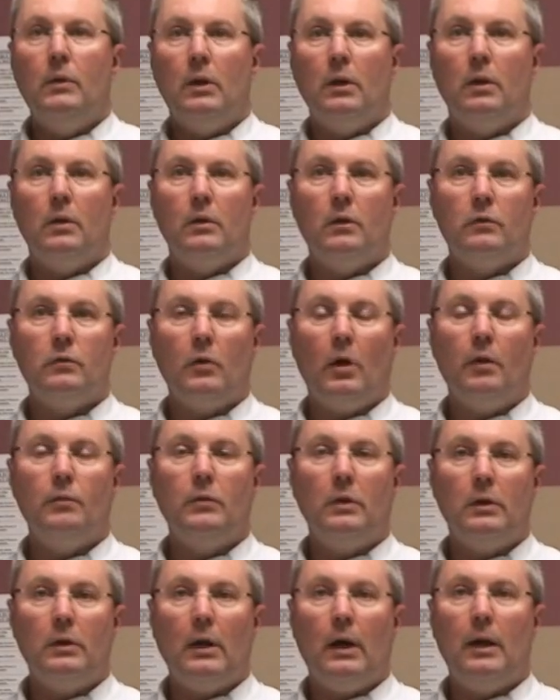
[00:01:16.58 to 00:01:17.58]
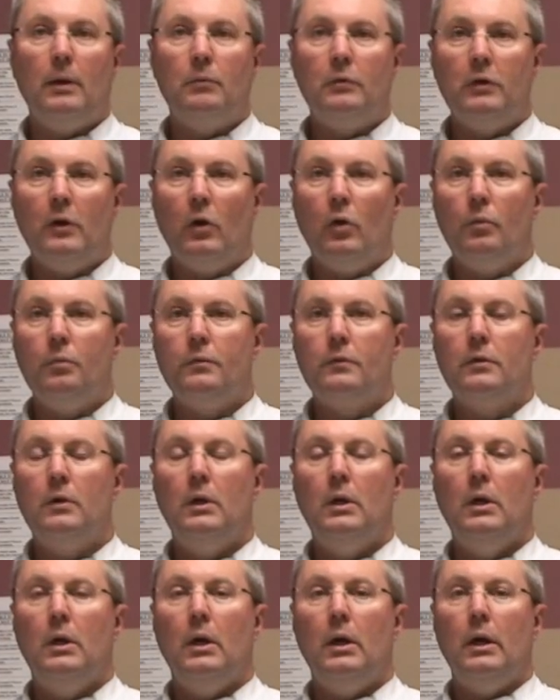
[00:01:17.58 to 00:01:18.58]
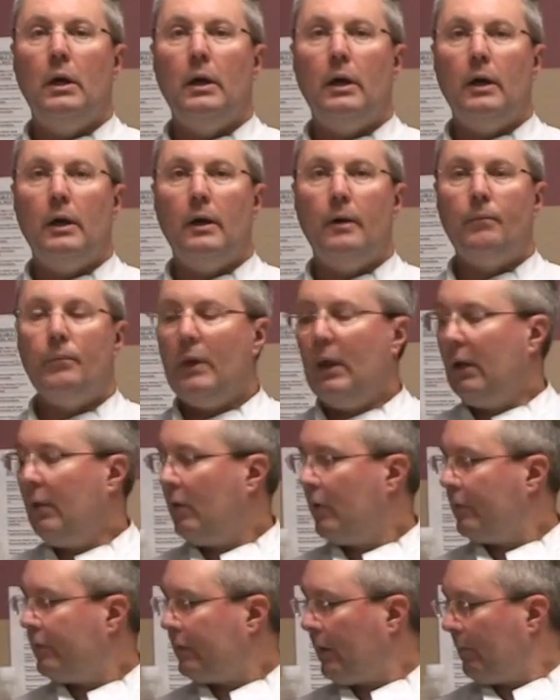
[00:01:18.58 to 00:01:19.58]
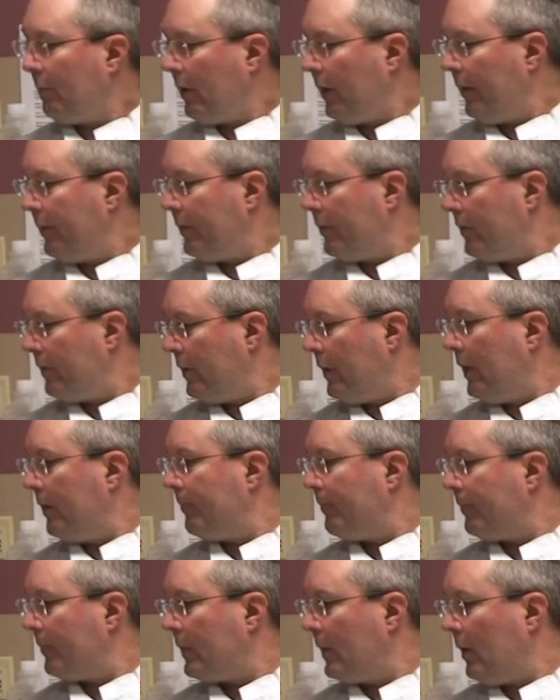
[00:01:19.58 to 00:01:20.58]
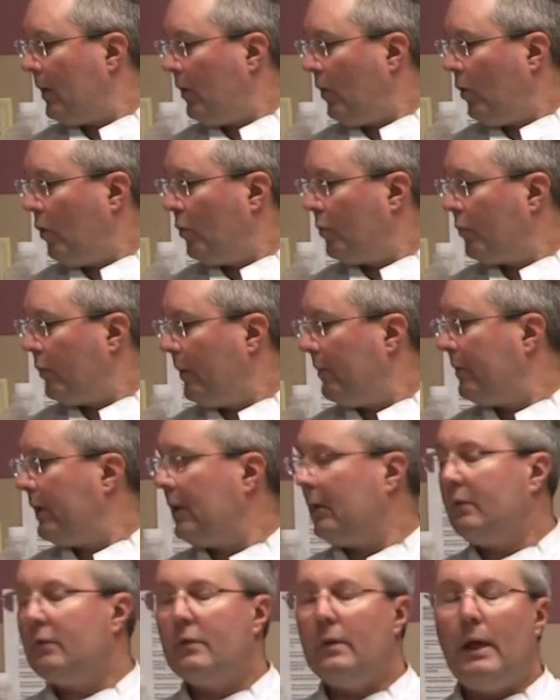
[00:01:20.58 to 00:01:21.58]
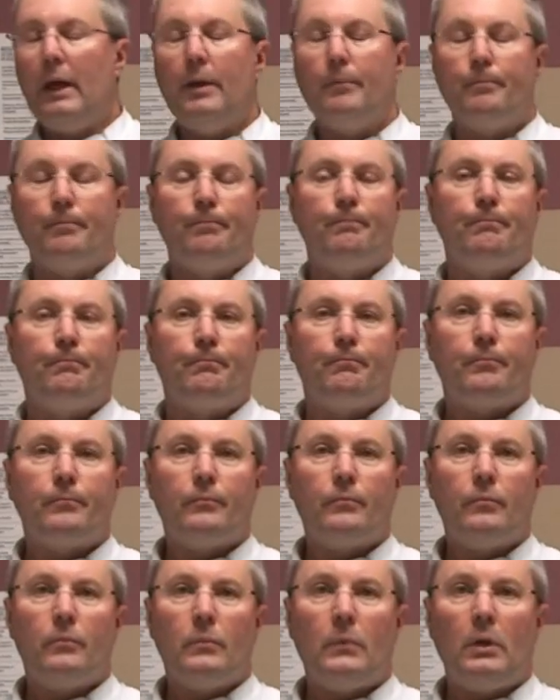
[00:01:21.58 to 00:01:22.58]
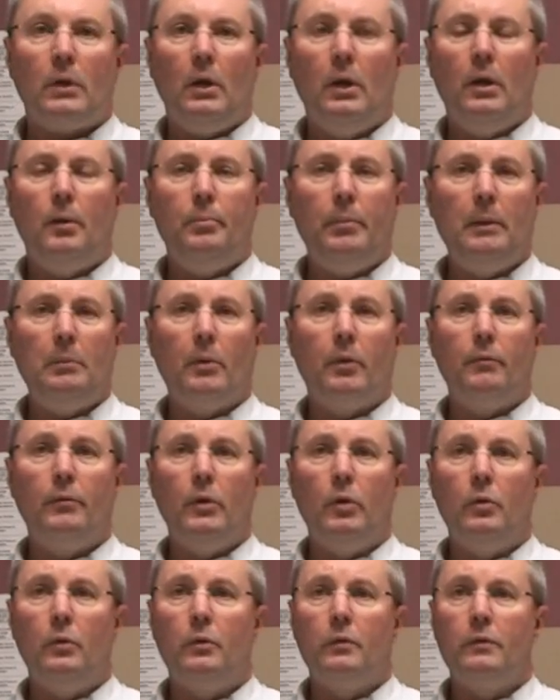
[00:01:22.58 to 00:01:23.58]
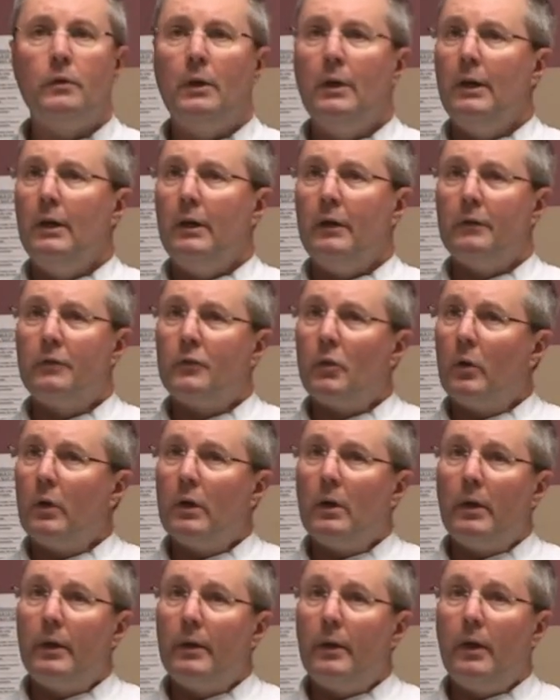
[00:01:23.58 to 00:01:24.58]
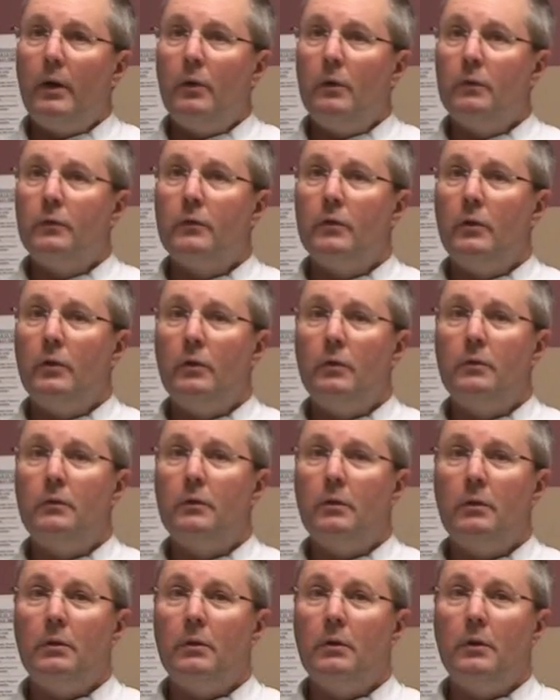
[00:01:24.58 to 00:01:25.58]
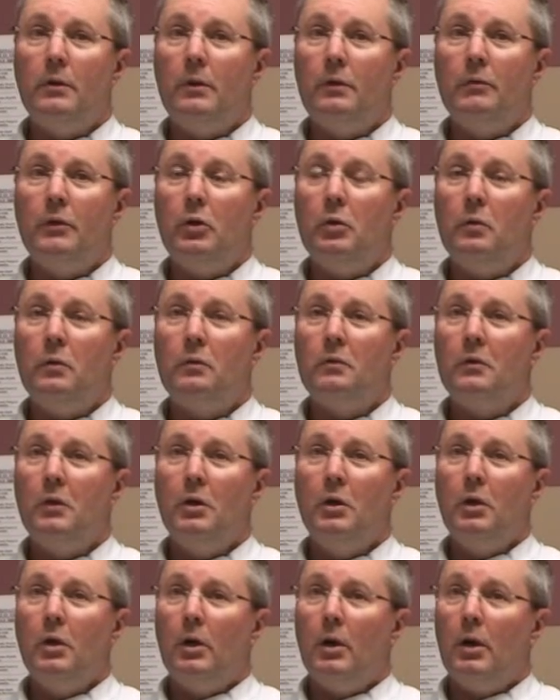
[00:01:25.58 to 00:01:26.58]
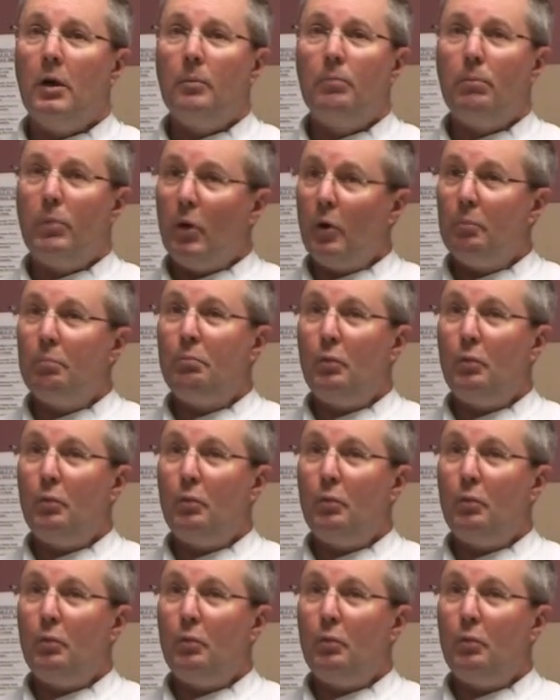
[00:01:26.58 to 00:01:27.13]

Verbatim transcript: This oftentimes helps. And there are several other home remedies that people have used. Historically, they used to even use bird